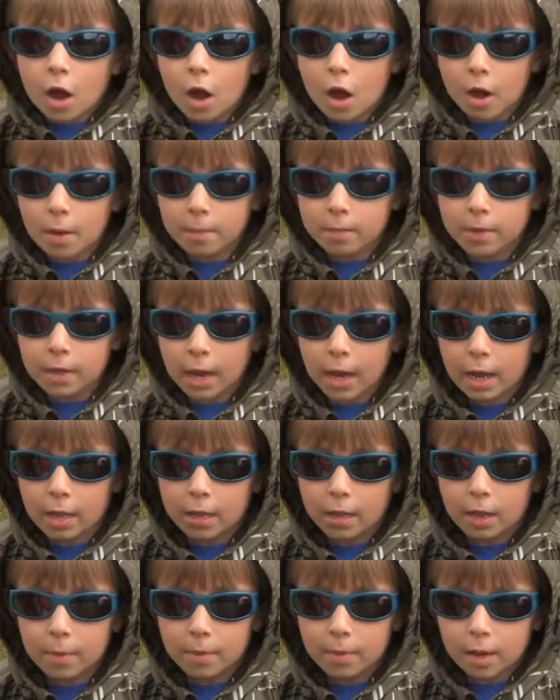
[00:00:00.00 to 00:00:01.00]
I'm
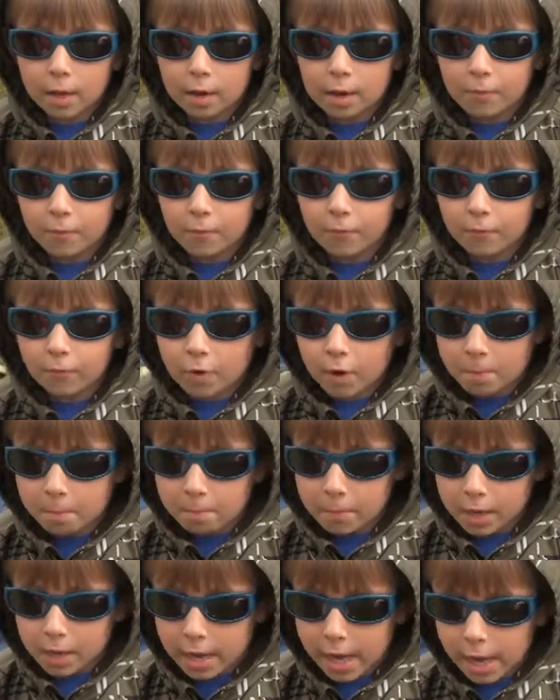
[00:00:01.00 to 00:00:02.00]
Caleb and I'm
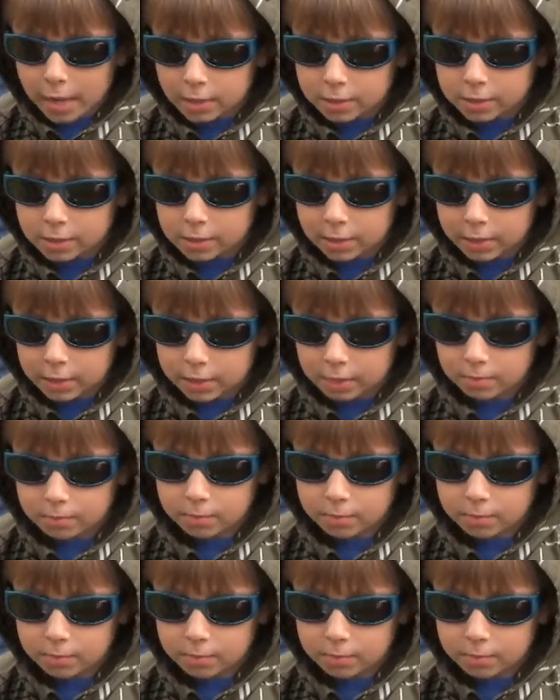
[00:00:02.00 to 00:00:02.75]
from Mackenzie.